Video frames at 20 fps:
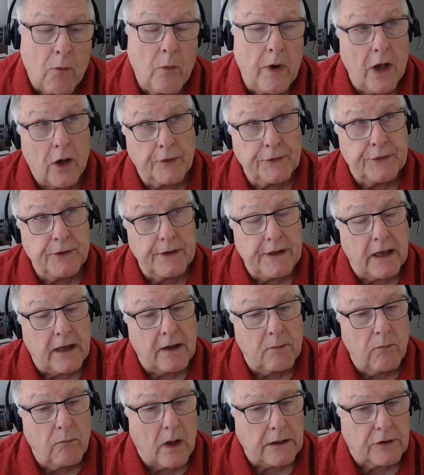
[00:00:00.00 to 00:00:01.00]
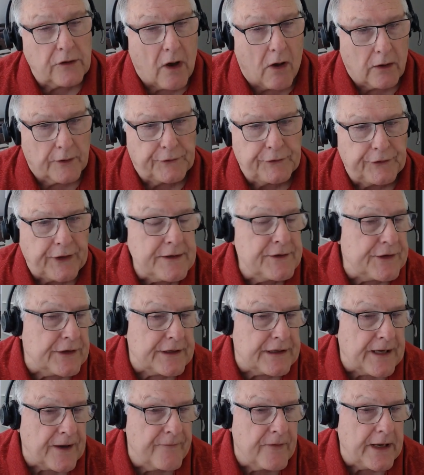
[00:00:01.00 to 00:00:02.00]
uh, we also did what's called
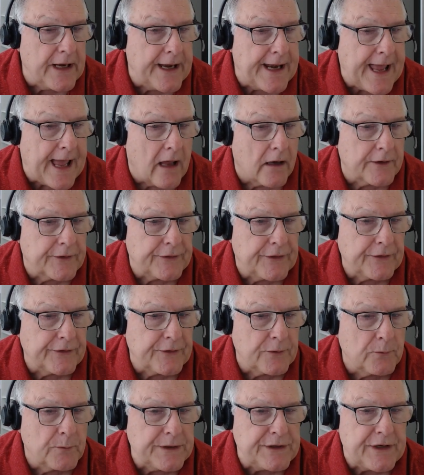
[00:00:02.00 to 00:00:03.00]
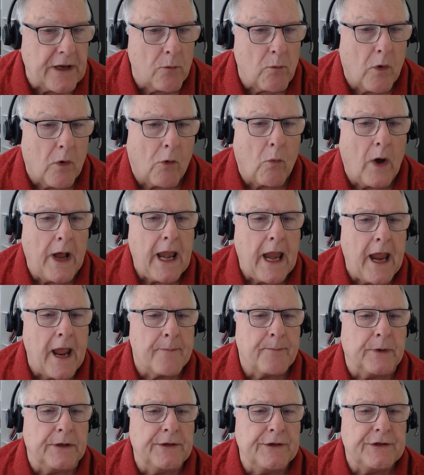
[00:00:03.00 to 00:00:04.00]
sensitivity analysis and we said, well, what
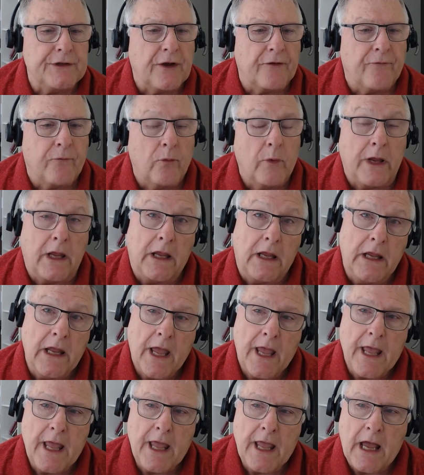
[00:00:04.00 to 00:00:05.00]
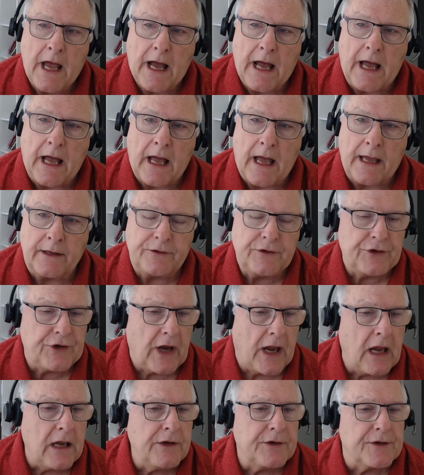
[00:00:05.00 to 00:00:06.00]
happens if we uh,
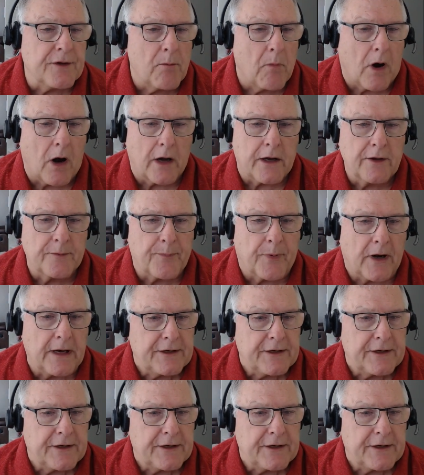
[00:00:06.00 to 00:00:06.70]
change the market